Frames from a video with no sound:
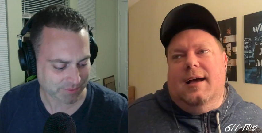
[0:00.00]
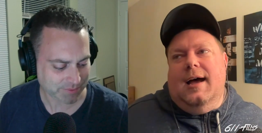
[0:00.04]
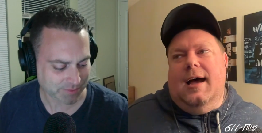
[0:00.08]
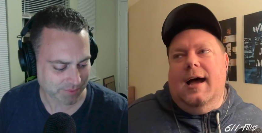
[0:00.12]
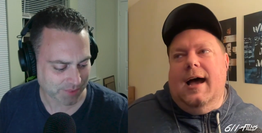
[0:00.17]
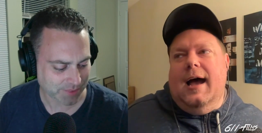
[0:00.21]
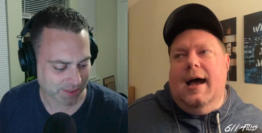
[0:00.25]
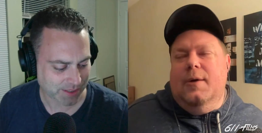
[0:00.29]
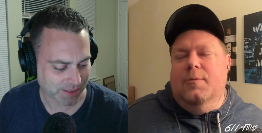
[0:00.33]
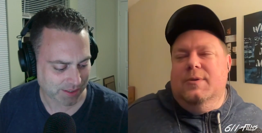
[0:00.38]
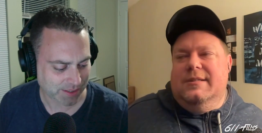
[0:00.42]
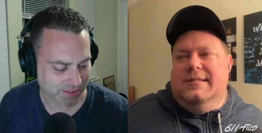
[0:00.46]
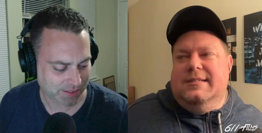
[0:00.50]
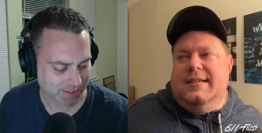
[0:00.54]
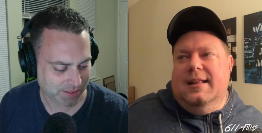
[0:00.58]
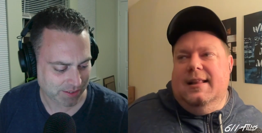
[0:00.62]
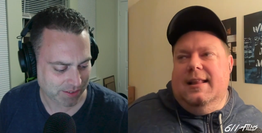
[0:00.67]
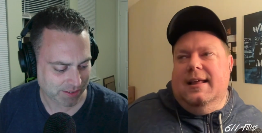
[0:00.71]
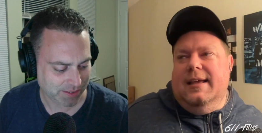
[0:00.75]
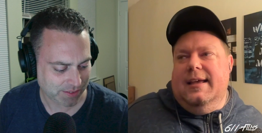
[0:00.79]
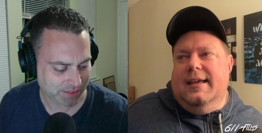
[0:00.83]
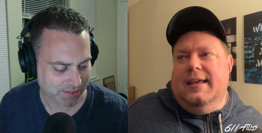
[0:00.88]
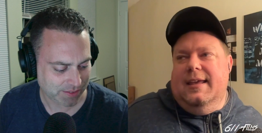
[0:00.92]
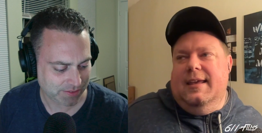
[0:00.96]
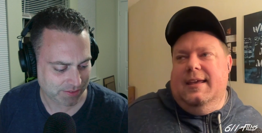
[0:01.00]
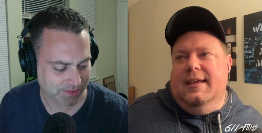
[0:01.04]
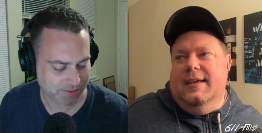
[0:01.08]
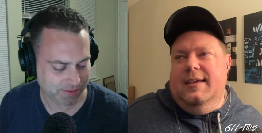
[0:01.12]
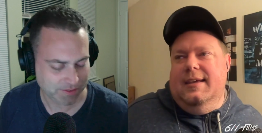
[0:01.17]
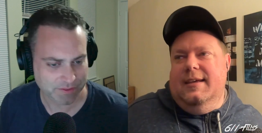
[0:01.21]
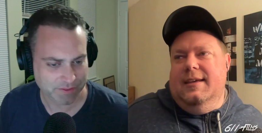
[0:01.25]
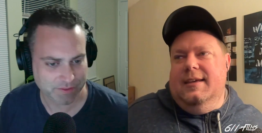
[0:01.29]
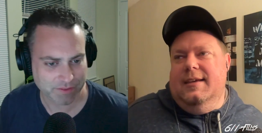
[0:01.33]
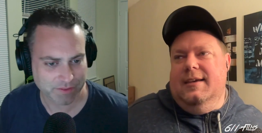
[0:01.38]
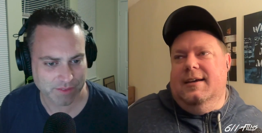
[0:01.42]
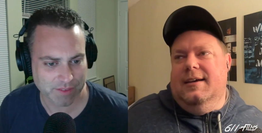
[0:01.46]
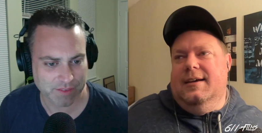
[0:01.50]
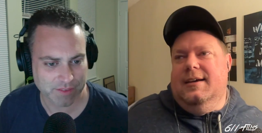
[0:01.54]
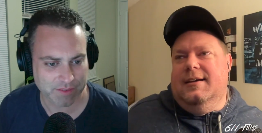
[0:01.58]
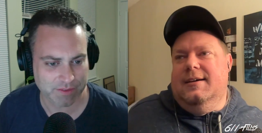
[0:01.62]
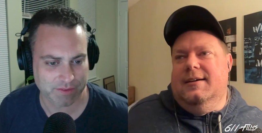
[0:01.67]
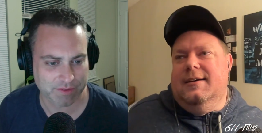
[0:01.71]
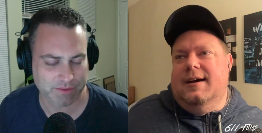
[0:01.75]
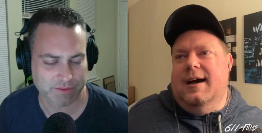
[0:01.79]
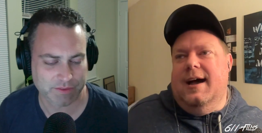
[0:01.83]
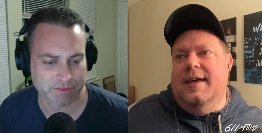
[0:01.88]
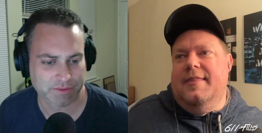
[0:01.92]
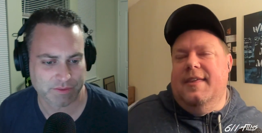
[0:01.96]
Speaker 1: I, I, would say like he,
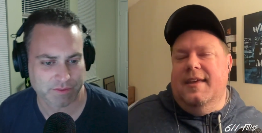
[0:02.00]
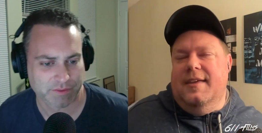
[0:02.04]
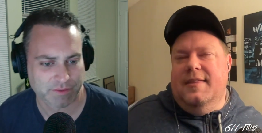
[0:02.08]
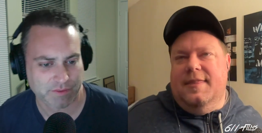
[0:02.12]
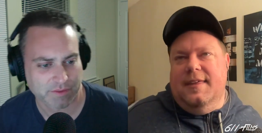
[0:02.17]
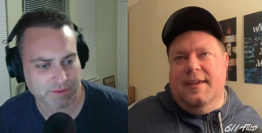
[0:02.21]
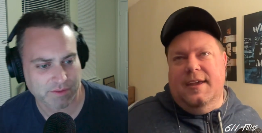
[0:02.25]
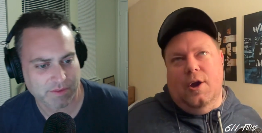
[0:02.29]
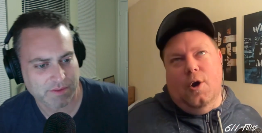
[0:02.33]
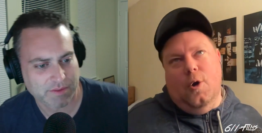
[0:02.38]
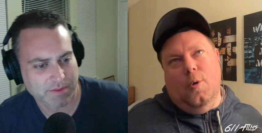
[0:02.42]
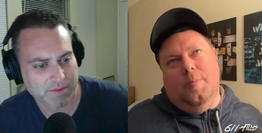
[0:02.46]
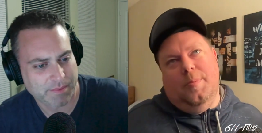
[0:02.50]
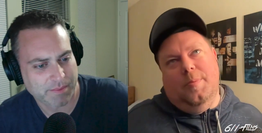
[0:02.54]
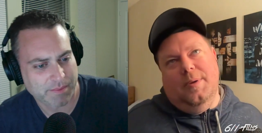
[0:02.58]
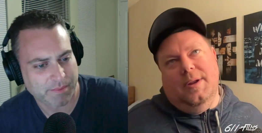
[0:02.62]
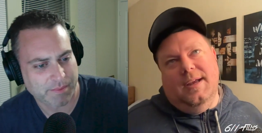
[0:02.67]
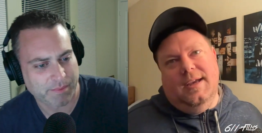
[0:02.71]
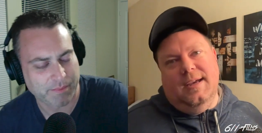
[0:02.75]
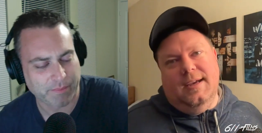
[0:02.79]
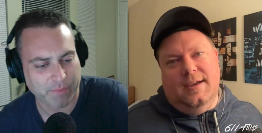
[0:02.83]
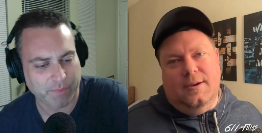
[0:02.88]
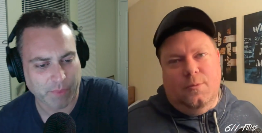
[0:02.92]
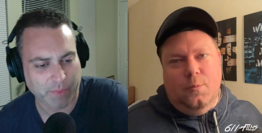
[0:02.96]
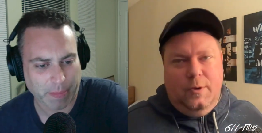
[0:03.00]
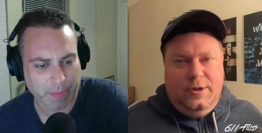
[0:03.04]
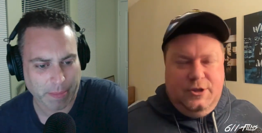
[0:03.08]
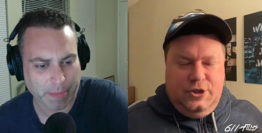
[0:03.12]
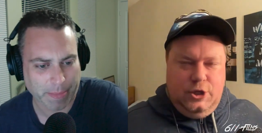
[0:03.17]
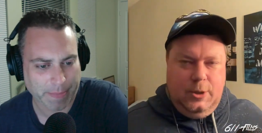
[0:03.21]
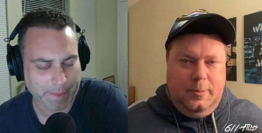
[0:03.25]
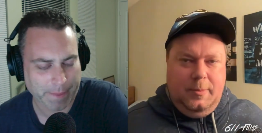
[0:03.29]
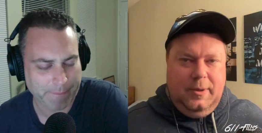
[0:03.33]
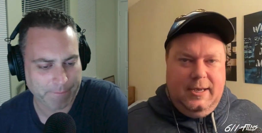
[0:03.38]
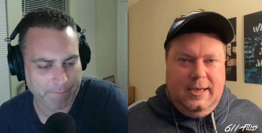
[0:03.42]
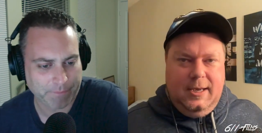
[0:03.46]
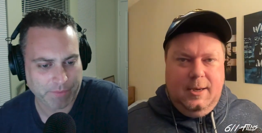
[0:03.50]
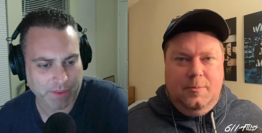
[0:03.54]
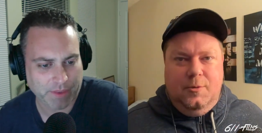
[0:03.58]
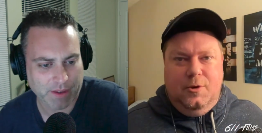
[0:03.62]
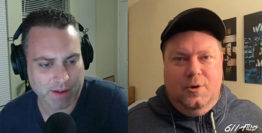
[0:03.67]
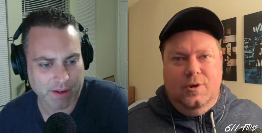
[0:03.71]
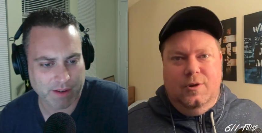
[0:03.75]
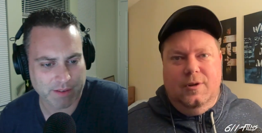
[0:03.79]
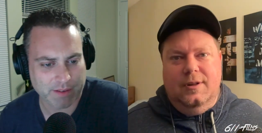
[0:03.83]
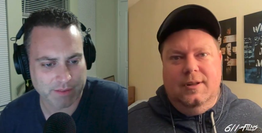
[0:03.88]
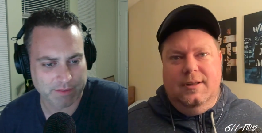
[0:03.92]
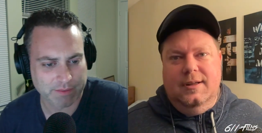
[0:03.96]
uh, I think the opening with Jimmy
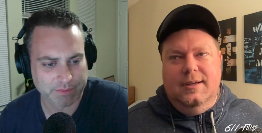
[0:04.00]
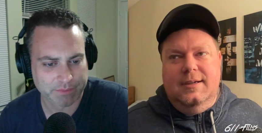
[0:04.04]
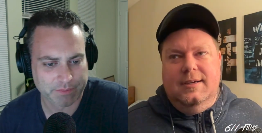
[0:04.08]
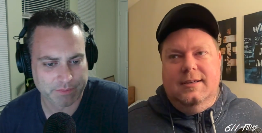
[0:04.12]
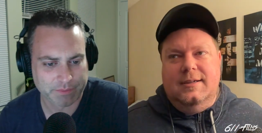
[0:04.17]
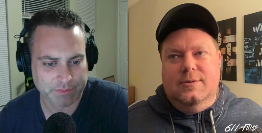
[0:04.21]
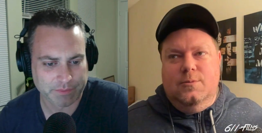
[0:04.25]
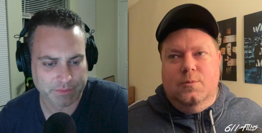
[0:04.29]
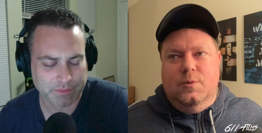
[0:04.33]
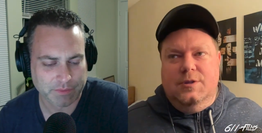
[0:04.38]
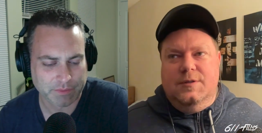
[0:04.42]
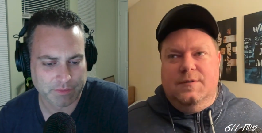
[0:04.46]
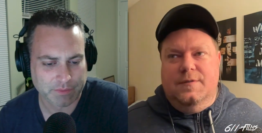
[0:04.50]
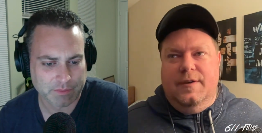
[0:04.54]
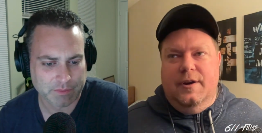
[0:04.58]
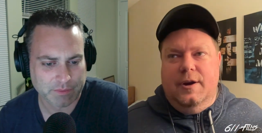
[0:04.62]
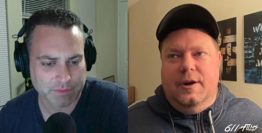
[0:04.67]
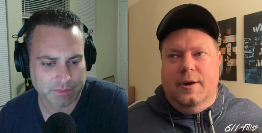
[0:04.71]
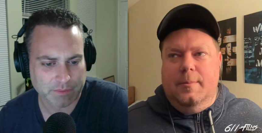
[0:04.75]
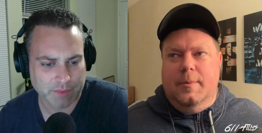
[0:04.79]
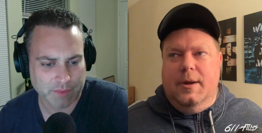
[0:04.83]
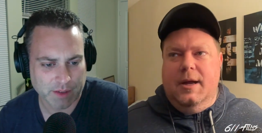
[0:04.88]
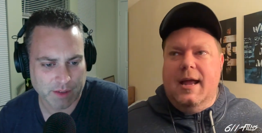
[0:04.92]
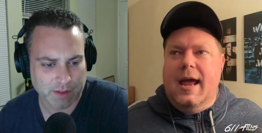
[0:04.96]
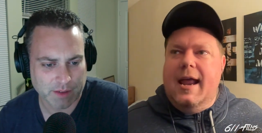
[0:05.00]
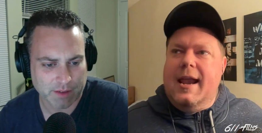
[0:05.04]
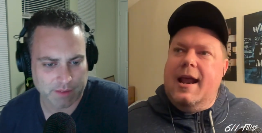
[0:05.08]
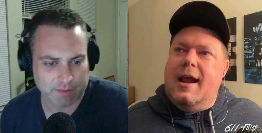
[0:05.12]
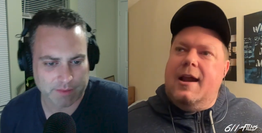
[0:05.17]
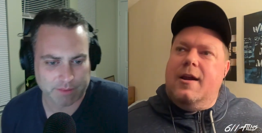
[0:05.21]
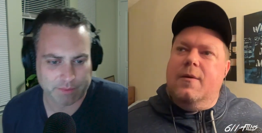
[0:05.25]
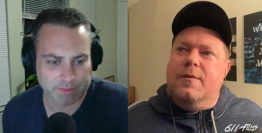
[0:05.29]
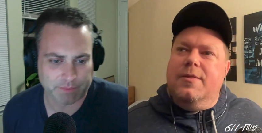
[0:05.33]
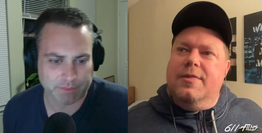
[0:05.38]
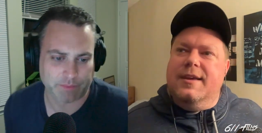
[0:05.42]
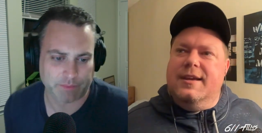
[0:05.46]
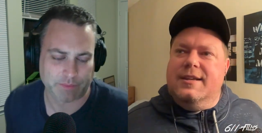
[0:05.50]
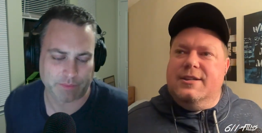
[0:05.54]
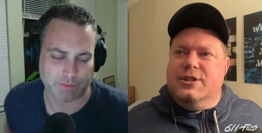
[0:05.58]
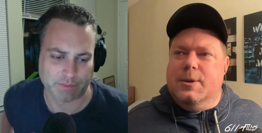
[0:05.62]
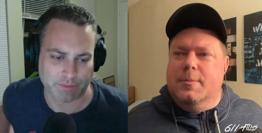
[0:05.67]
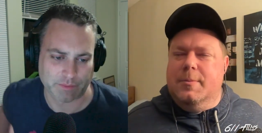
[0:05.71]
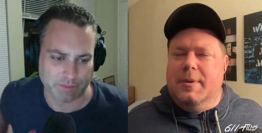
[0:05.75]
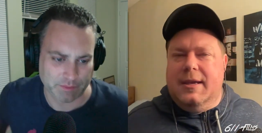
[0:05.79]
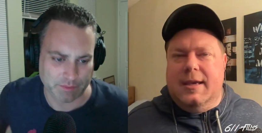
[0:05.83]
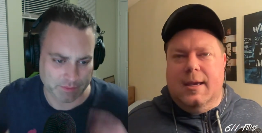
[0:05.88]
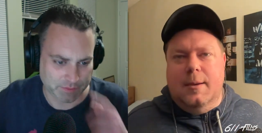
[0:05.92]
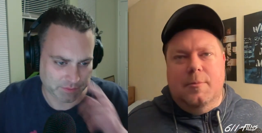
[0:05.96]
Kimmel was very much, and I don't think
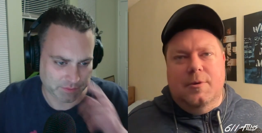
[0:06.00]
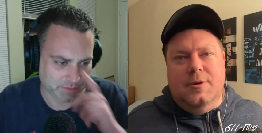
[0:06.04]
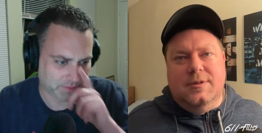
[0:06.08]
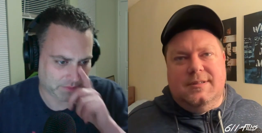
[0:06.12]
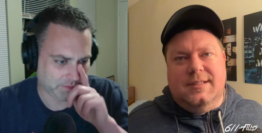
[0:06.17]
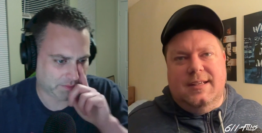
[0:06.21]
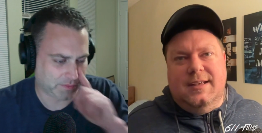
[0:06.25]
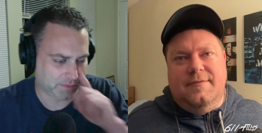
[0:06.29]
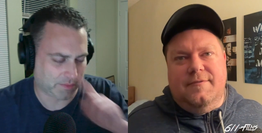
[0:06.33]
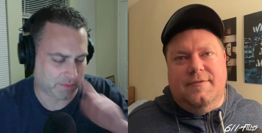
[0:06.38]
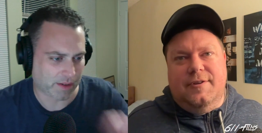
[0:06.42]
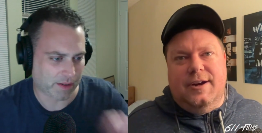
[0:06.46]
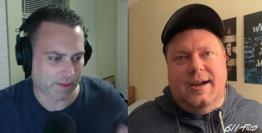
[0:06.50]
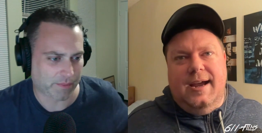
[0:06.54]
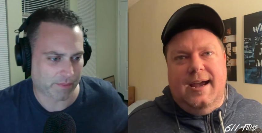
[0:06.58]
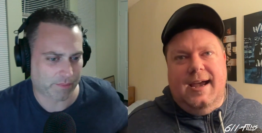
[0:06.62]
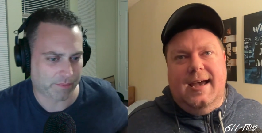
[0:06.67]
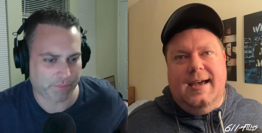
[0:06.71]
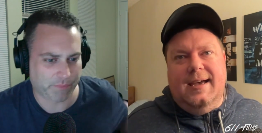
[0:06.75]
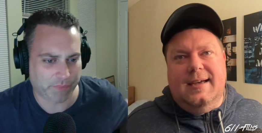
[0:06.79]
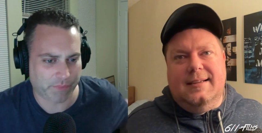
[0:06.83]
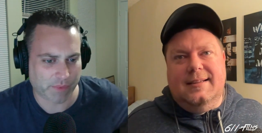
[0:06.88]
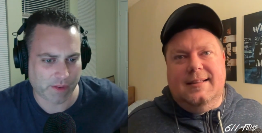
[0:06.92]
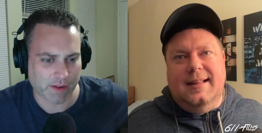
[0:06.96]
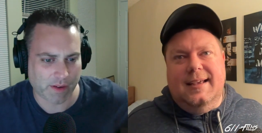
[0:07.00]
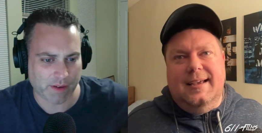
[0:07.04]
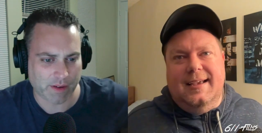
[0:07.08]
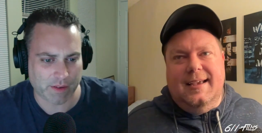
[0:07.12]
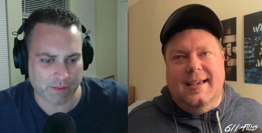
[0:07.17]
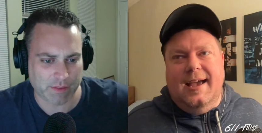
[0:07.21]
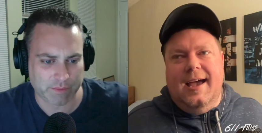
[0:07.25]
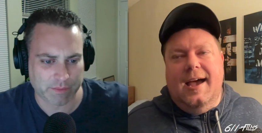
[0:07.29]
Jimmy Kimmel's ever had like.